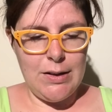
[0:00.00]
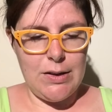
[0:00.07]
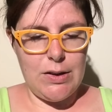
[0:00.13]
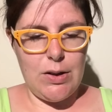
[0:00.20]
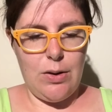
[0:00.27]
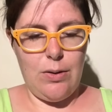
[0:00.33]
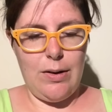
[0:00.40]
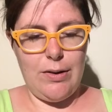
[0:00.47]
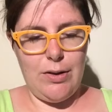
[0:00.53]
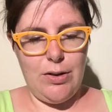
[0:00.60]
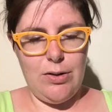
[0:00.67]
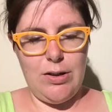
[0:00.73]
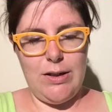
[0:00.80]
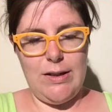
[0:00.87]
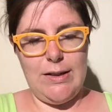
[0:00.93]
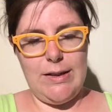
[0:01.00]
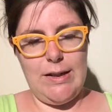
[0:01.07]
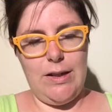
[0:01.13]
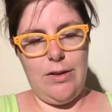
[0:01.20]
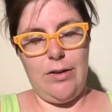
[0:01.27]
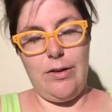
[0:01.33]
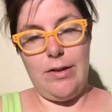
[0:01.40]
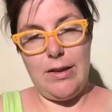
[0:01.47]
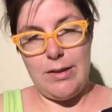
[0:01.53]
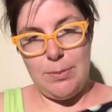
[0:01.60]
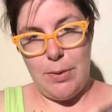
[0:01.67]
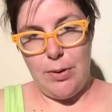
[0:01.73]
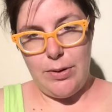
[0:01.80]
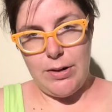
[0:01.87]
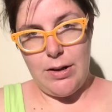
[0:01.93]
So usually it's either this
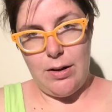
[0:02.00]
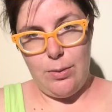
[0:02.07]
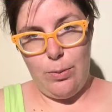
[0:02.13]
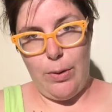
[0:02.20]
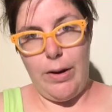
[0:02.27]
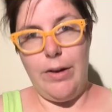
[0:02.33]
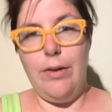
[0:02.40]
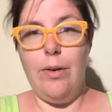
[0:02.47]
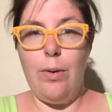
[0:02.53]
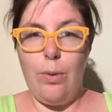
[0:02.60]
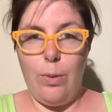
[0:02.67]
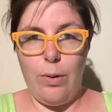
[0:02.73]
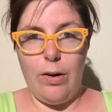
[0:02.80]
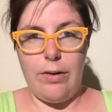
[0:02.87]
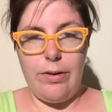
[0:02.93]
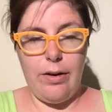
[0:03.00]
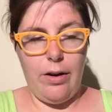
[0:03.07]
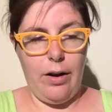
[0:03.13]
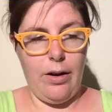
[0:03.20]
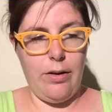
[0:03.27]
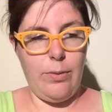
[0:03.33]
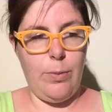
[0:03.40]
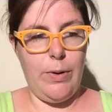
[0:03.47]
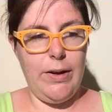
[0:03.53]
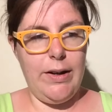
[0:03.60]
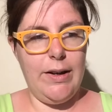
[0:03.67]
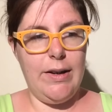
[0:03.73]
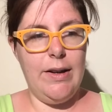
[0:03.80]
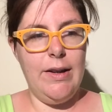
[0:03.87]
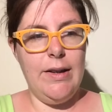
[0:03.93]
polka dot one or the heart one,
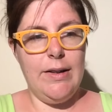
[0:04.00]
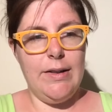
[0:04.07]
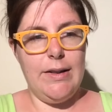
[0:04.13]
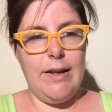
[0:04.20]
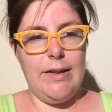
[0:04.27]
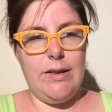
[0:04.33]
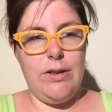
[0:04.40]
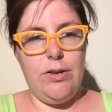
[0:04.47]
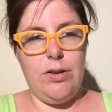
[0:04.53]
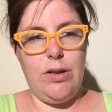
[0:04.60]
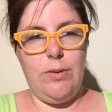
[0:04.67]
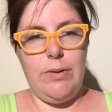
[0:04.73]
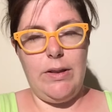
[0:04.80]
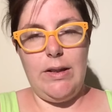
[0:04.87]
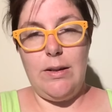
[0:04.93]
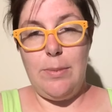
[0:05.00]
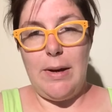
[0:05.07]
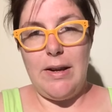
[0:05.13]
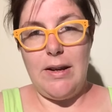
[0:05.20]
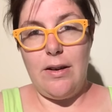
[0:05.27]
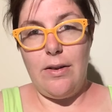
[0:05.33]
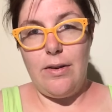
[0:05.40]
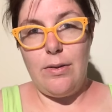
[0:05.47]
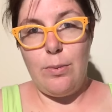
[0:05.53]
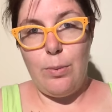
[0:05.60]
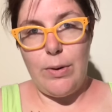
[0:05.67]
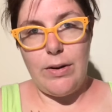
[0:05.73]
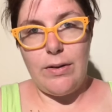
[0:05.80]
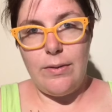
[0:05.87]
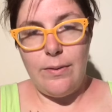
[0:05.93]
and it's usually really dependent on
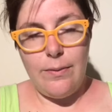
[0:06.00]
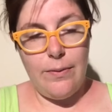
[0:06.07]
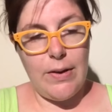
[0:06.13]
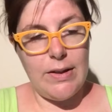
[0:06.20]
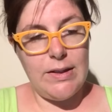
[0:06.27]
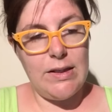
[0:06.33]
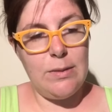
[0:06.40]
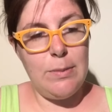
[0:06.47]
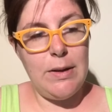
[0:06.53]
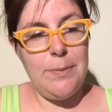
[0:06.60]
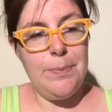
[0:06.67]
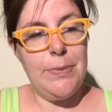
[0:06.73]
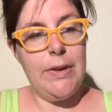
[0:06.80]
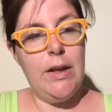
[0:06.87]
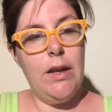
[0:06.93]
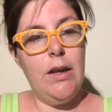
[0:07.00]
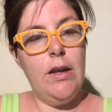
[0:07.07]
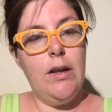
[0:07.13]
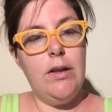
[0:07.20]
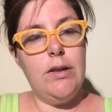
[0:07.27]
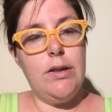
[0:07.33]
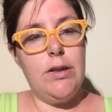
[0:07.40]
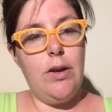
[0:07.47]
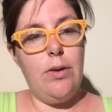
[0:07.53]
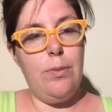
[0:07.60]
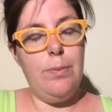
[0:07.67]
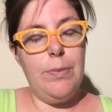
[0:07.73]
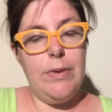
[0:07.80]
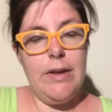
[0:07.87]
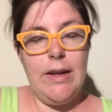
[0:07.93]
what fits me.
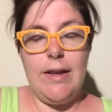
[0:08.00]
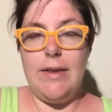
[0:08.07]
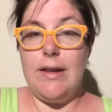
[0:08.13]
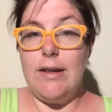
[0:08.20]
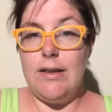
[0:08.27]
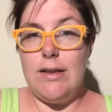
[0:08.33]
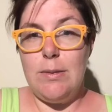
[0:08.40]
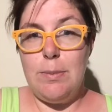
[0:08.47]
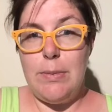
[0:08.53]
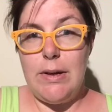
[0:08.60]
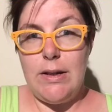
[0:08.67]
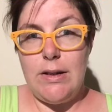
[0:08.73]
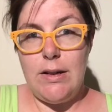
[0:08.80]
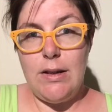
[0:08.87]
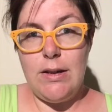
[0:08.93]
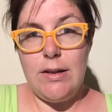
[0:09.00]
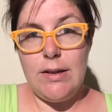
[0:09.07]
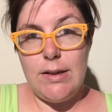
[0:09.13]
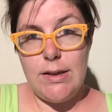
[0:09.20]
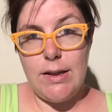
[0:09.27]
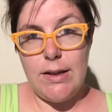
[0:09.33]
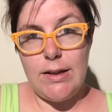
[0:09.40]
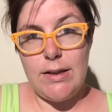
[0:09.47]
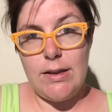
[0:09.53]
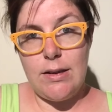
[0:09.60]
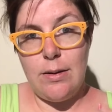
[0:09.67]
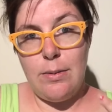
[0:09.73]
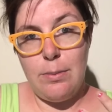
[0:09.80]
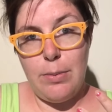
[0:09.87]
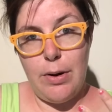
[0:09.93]
So yeah, that has been
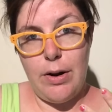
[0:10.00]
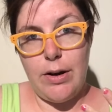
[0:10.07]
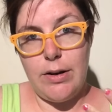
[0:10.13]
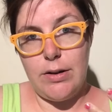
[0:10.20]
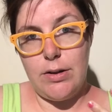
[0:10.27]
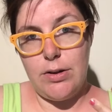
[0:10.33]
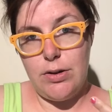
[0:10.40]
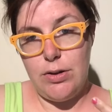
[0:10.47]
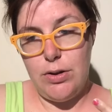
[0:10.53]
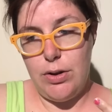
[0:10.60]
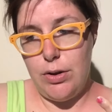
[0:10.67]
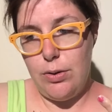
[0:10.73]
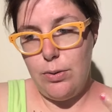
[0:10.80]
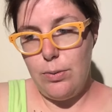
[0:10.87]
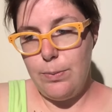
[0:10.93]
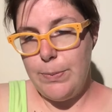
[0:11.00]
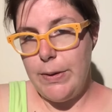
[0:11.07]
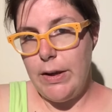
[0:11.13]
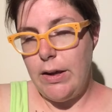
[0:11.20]
6 part 2.